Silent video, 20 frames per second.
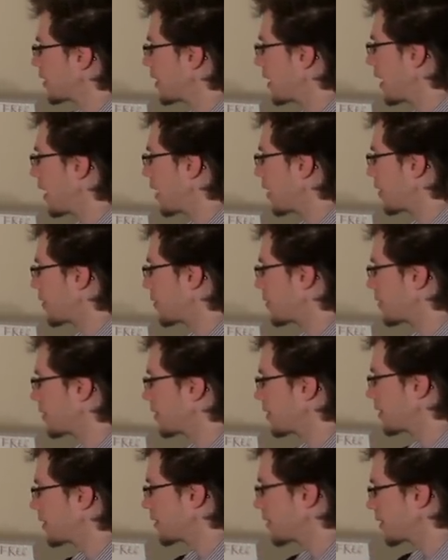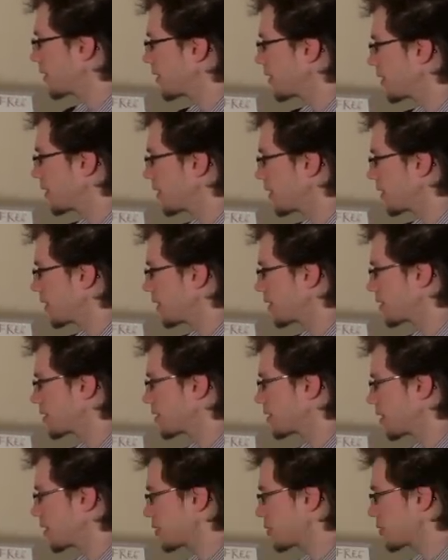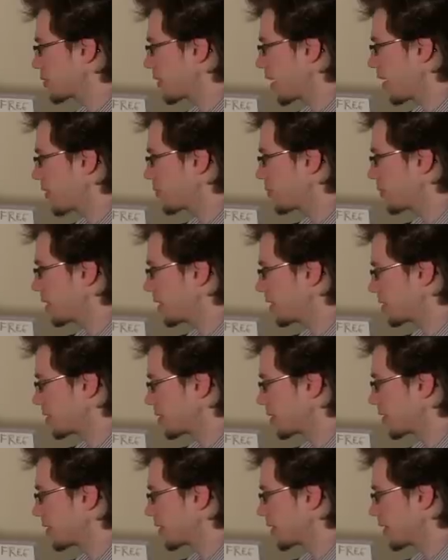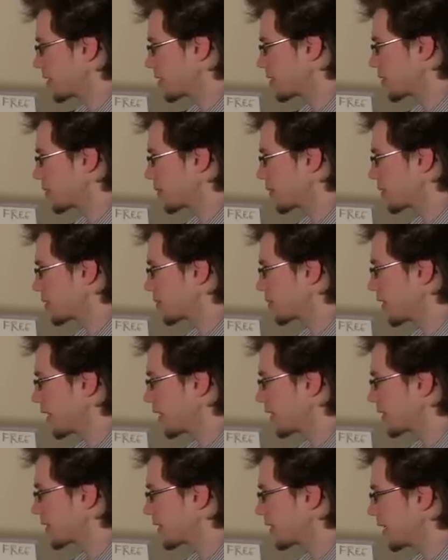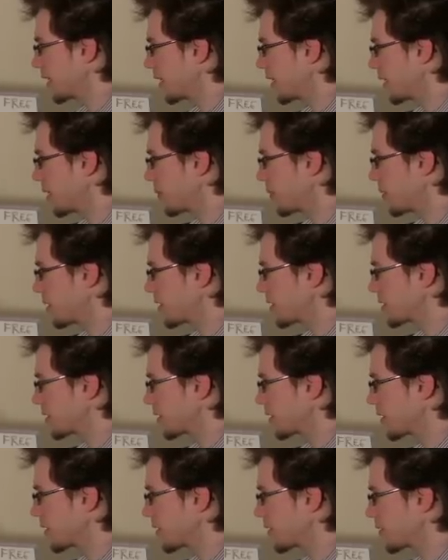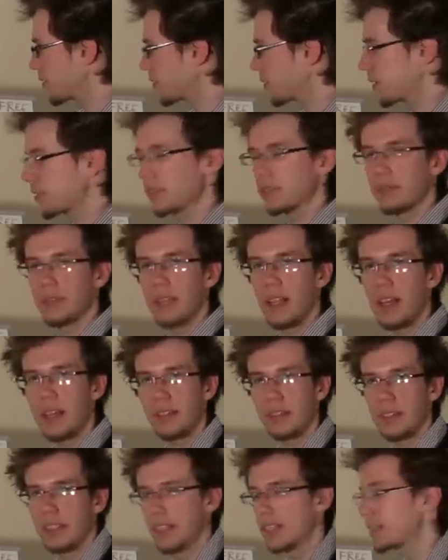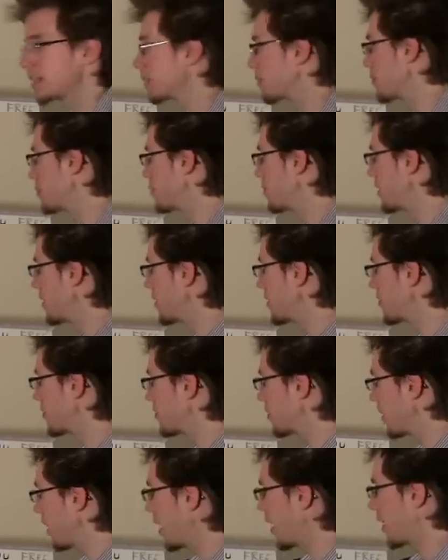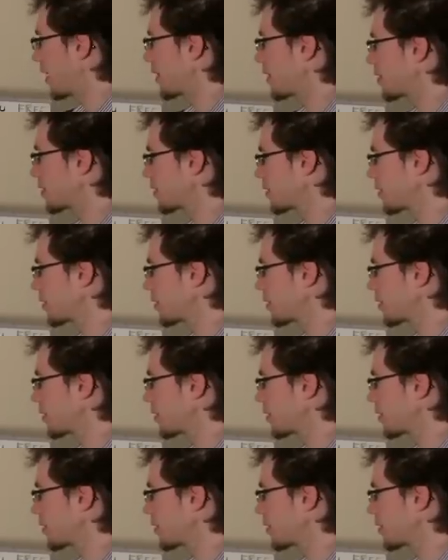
Now, it starts with F major, it's the first flatted scale, and what is the first flat of it? It's a B flat.